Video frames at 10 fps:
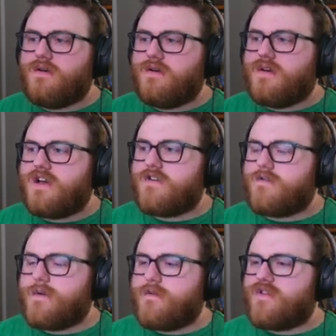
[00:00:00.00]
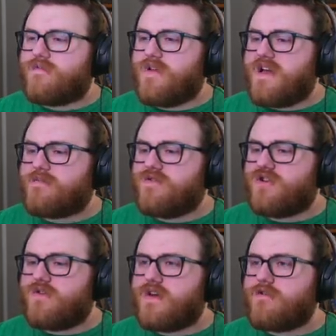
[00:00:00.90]
I don't remember this plasma
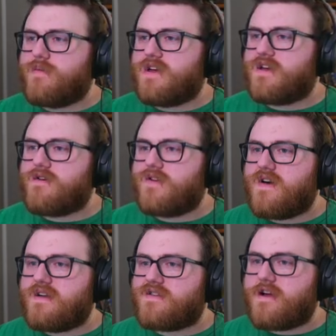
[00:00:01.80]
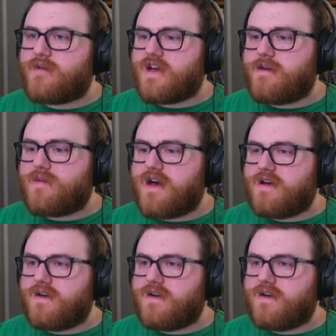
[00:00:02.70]
generator being here the last time I came by.